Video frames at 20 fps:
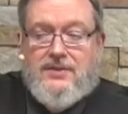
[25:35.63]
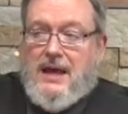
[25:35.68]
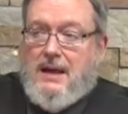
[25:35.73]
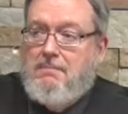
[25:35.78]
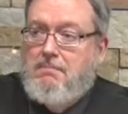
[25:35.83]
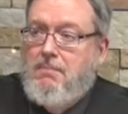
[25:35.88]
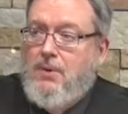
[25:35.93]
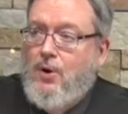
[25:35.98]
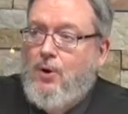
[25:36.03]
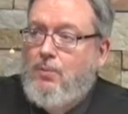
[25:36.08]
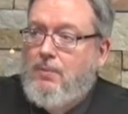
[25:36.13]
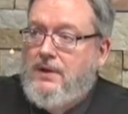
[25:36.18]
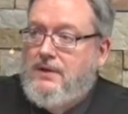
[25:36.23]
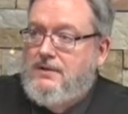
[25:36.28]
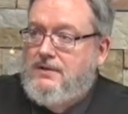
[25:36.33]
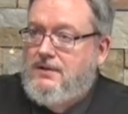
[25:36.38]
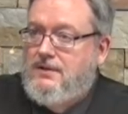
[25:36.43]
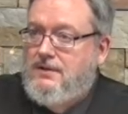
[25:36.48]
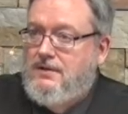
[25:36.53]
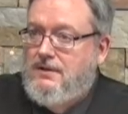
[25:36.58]
that
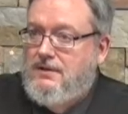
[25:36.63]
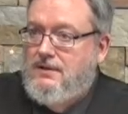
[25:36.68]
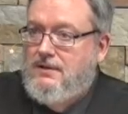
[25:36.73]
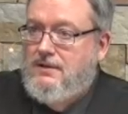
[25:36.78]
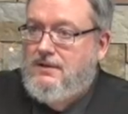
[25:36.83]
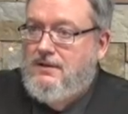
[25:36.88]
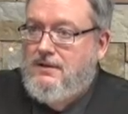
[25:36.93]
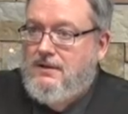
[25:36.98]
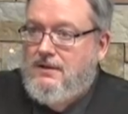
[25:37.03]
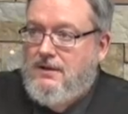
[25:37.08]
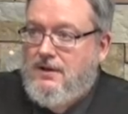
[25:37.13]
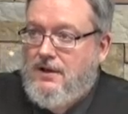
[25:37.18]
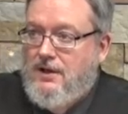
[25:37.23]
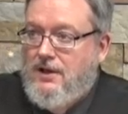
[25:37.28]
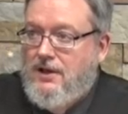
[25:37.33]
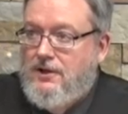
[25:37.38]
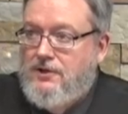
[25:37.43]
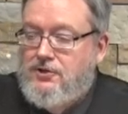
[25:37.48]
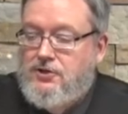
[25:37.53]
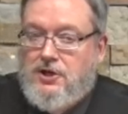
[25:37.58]
moment,
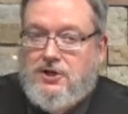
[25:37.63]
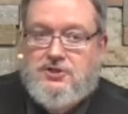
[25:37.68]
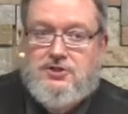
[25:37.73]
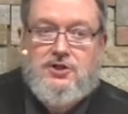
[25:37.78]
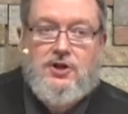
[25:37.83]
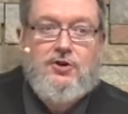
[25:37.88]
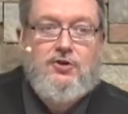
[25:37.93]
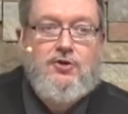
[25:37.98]
just a